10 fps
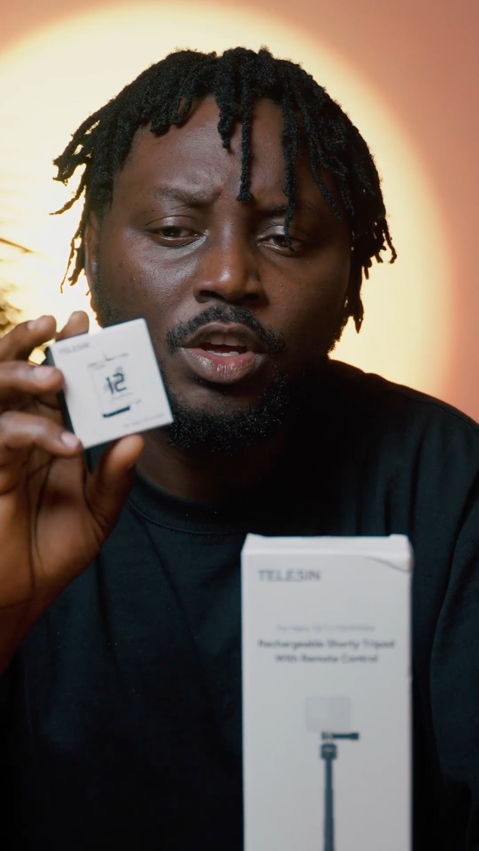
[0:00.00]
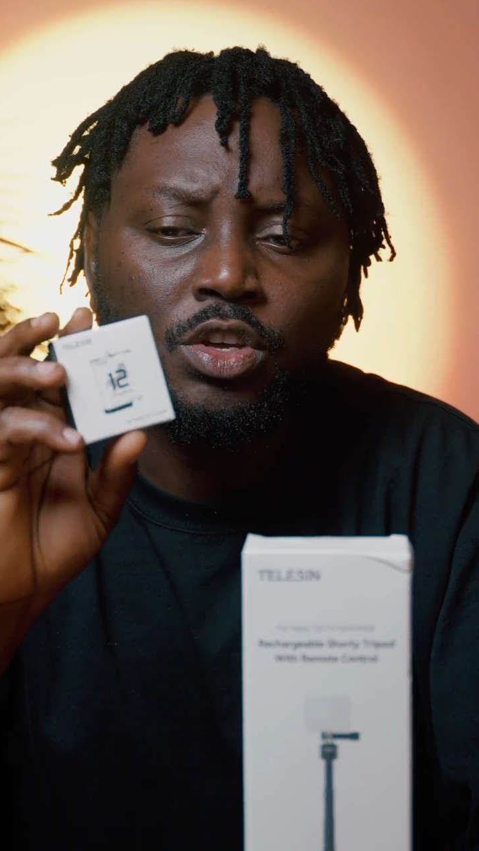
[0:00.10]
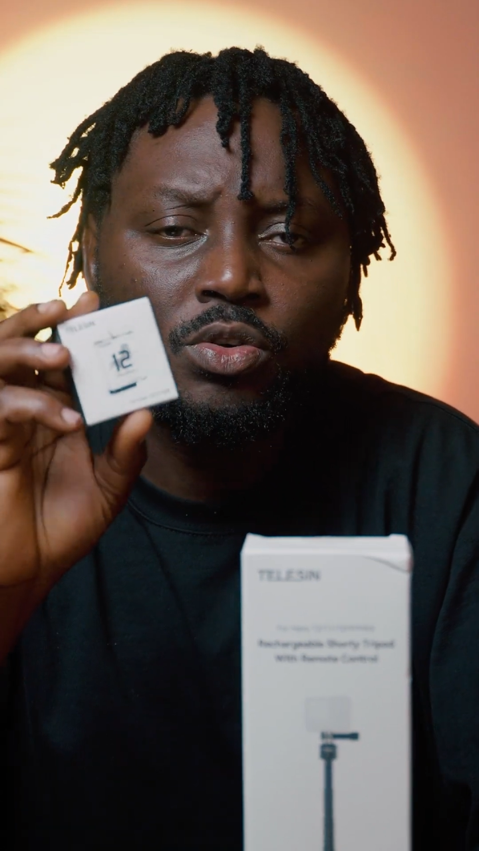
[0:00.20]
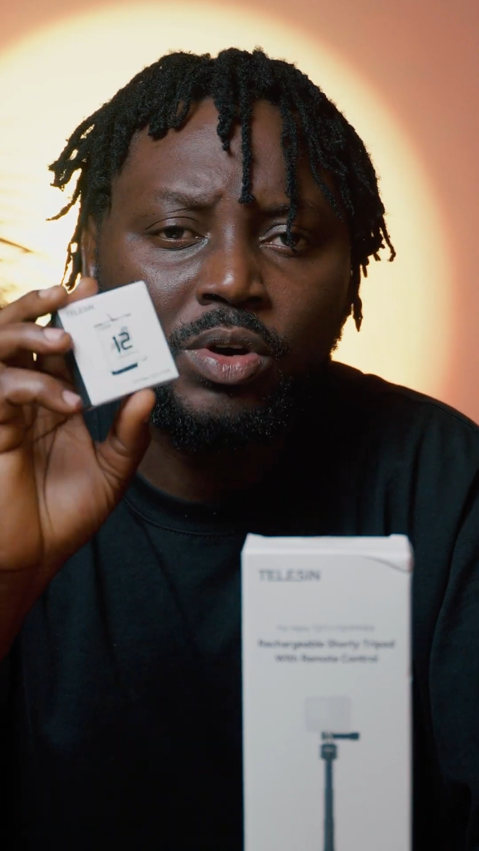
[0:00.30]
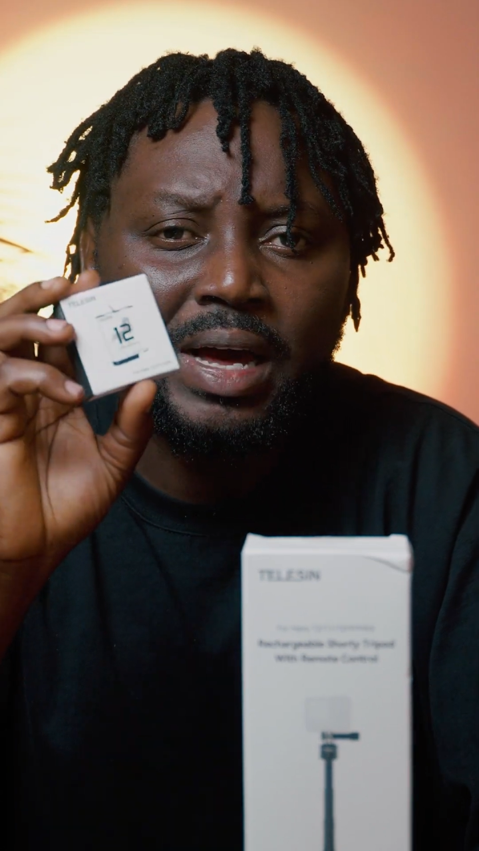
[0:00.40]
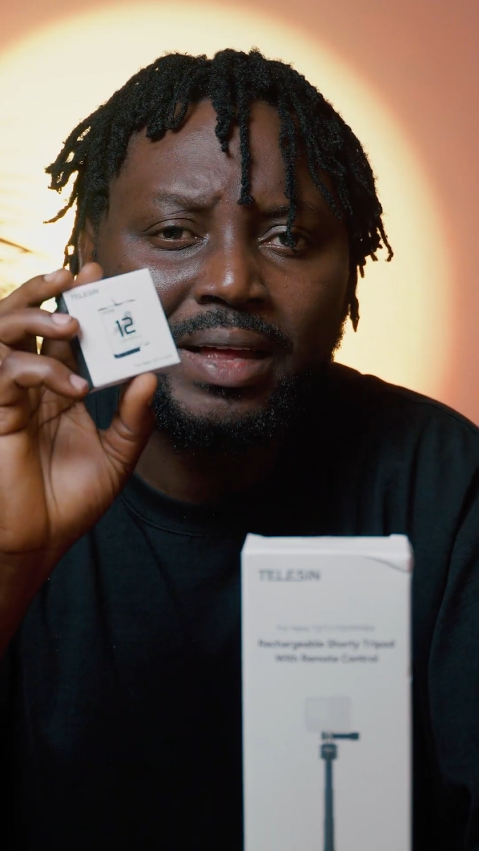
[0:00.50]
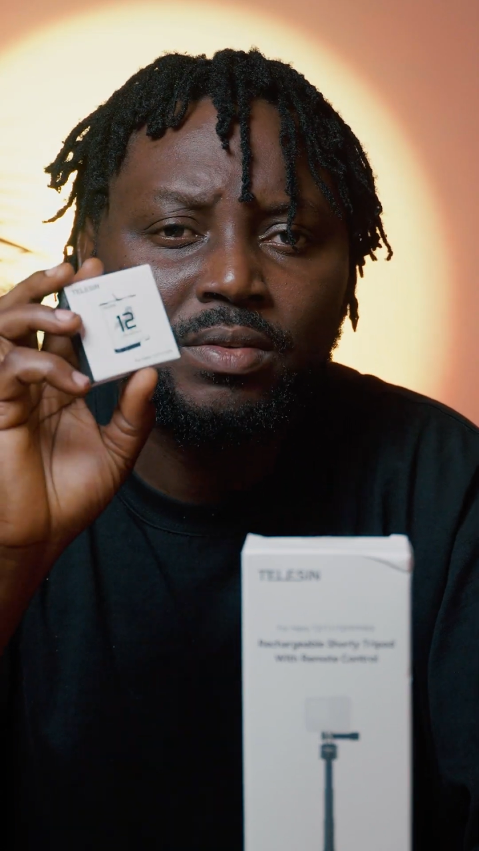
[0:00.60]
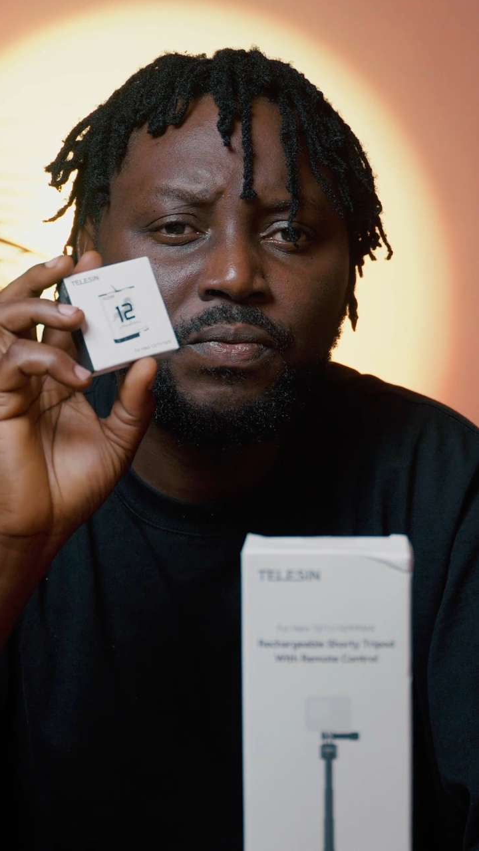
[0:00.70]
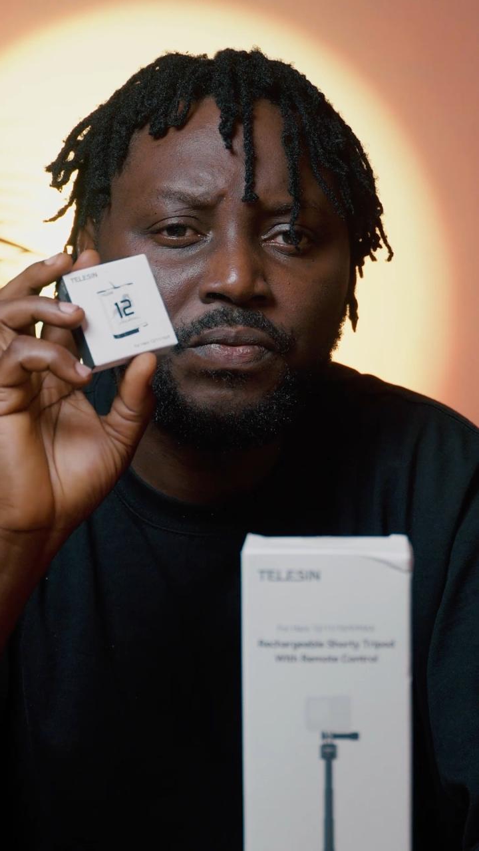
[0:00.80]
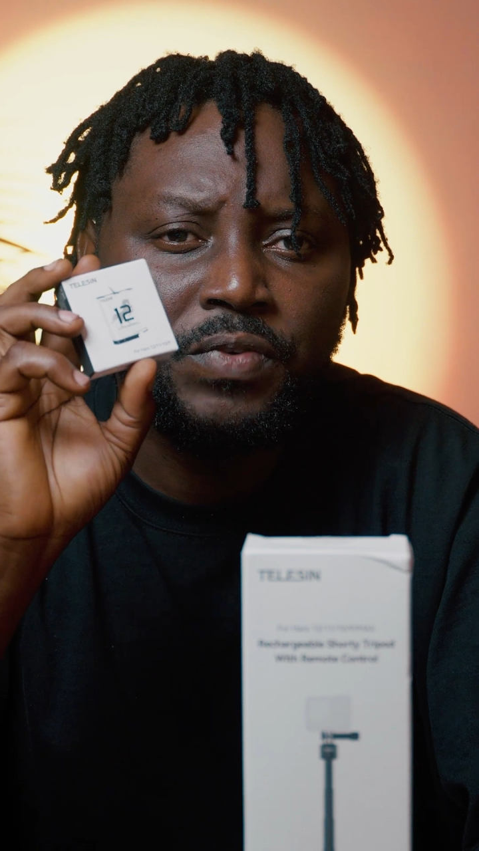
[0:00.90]
you
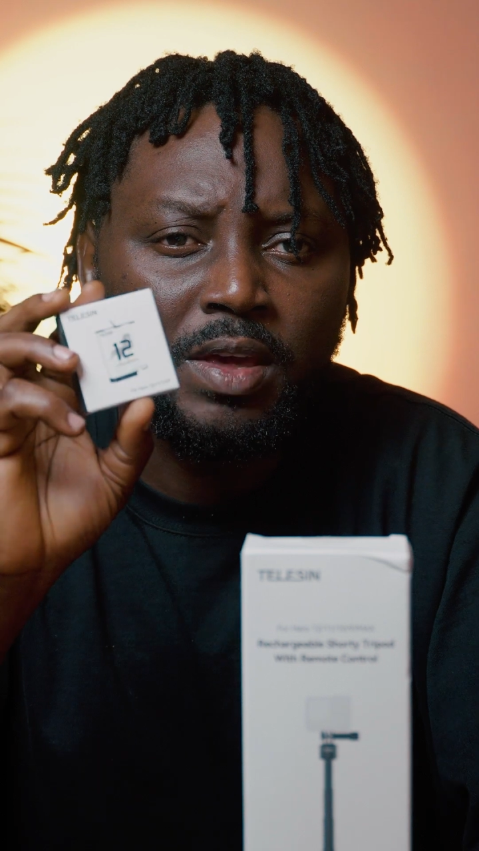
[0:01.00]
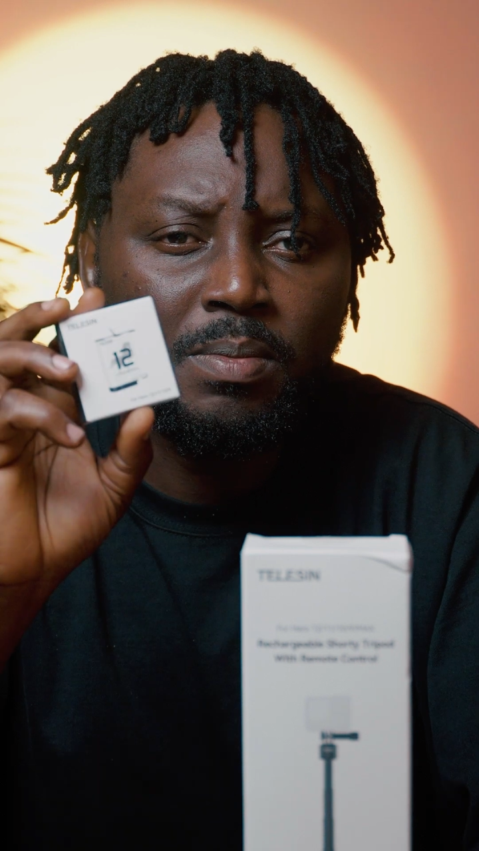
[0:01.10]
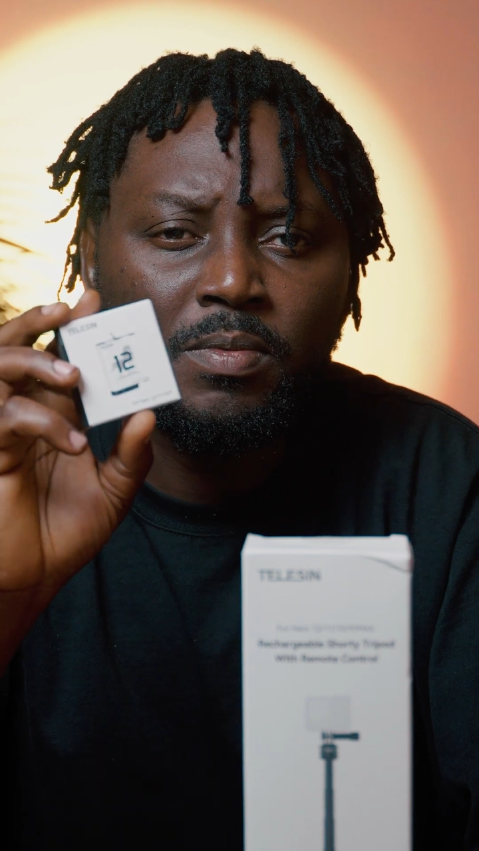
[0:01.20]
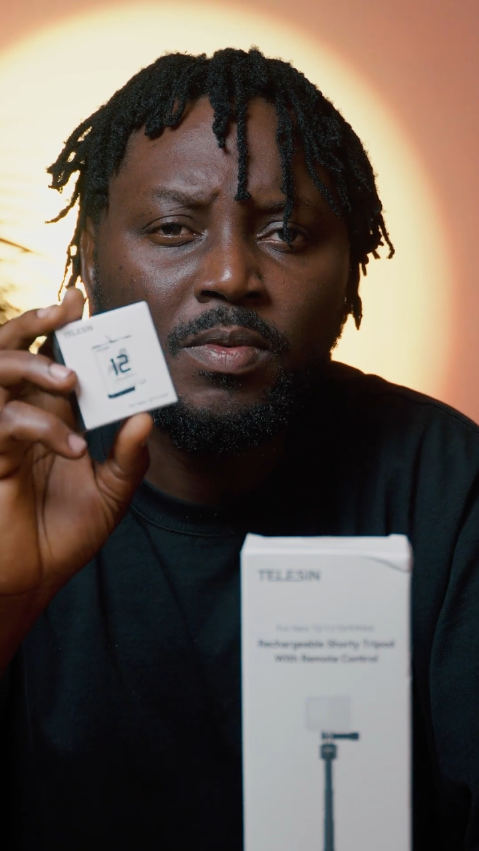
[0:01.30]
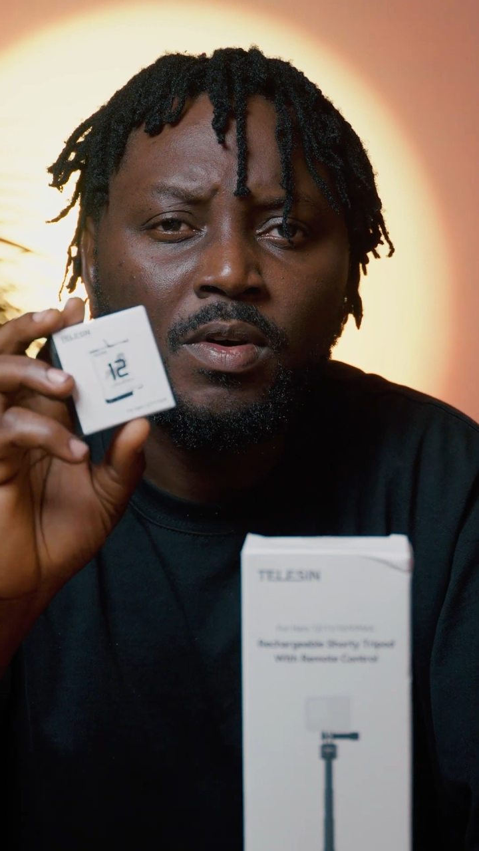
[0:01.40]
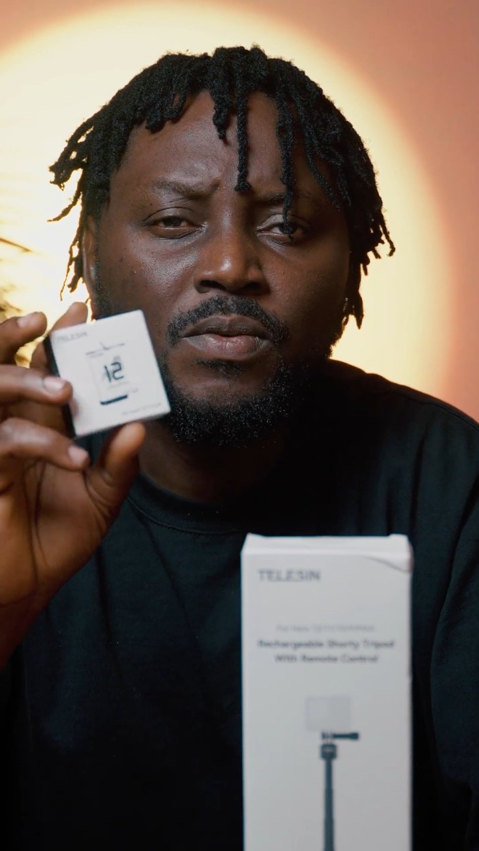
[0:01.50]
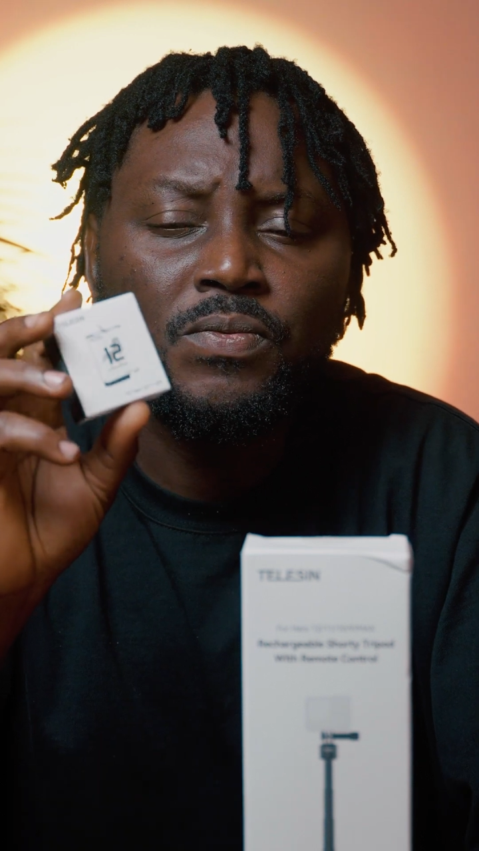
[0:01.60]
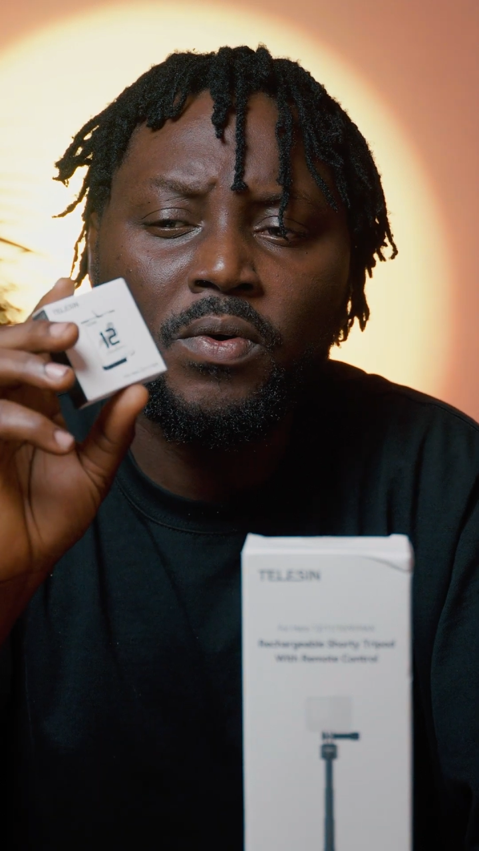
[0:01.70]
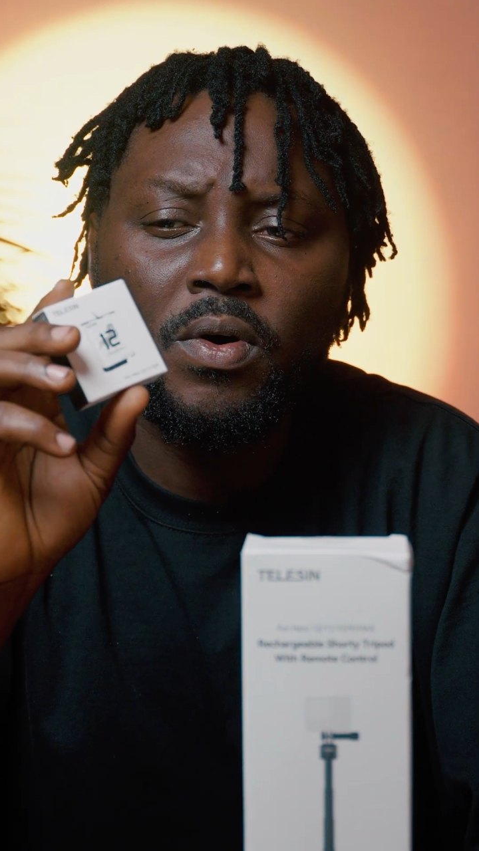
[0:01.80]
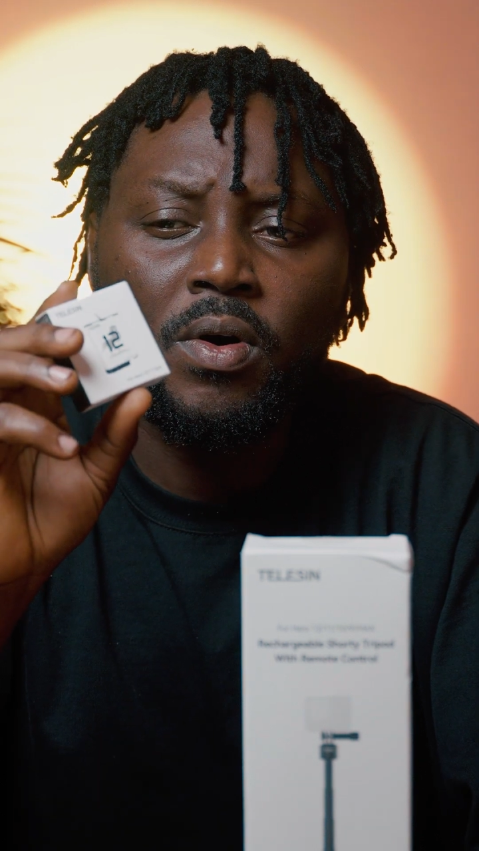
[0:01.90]
can film
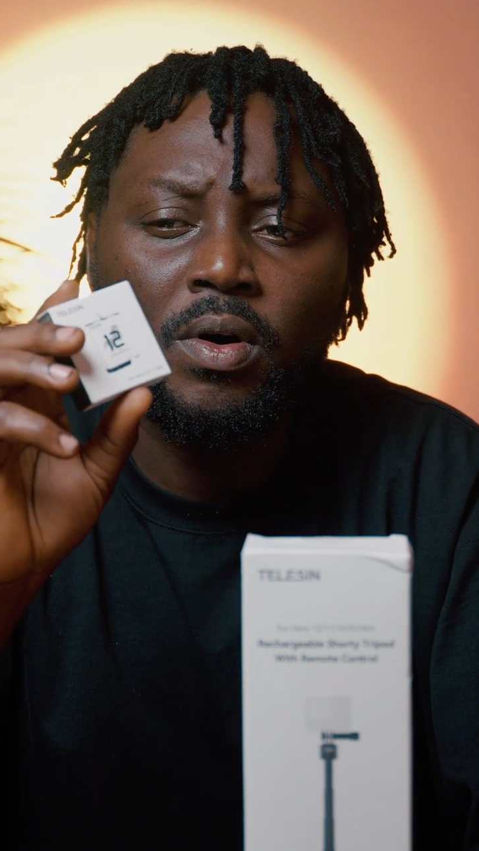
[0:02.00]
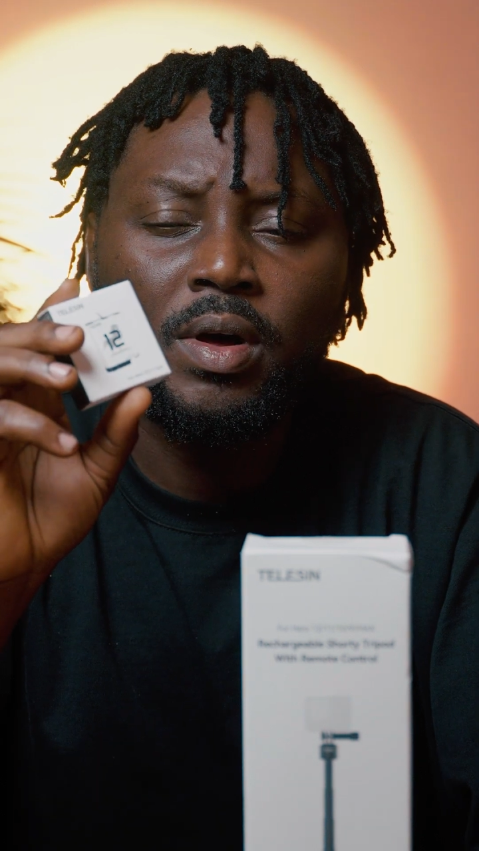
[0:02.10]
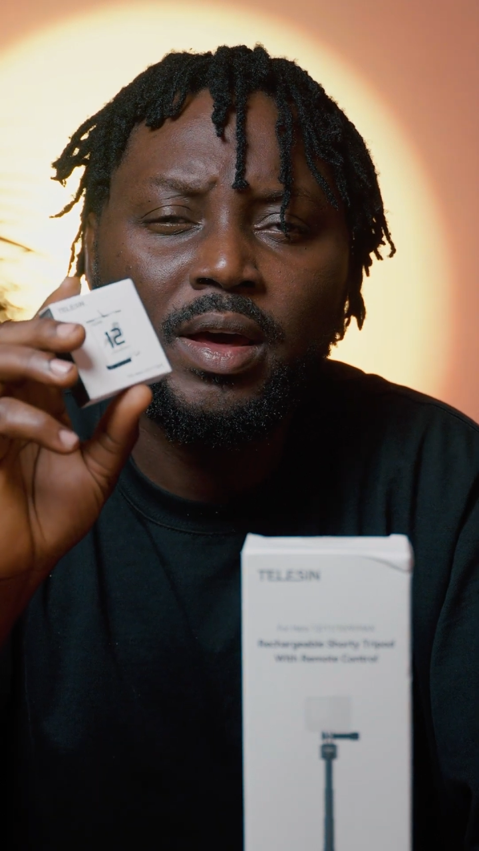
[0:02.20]
for